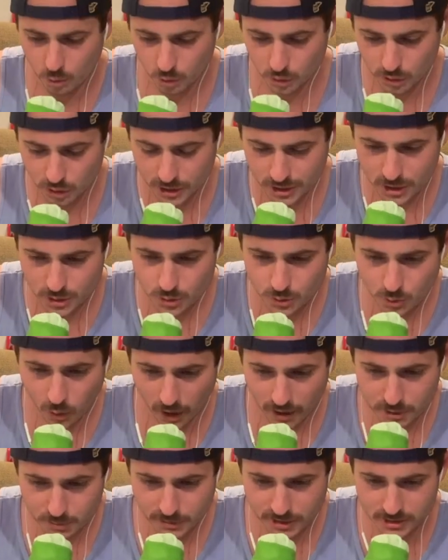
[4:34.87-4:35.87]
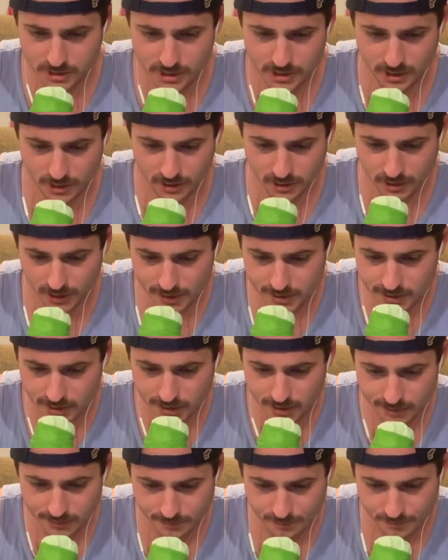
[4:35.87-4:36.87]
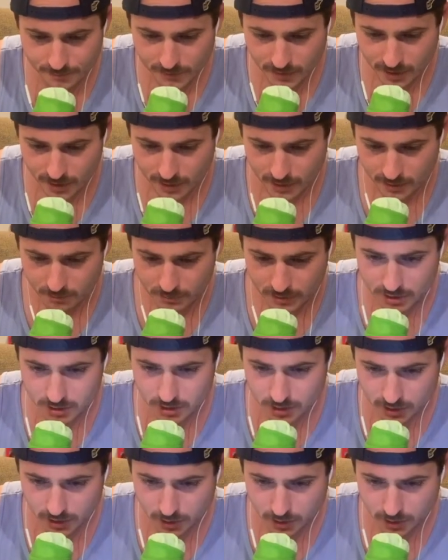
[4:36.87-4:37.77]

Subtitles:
Well, did you watch P.J. Tucker last night? P.J. Tucker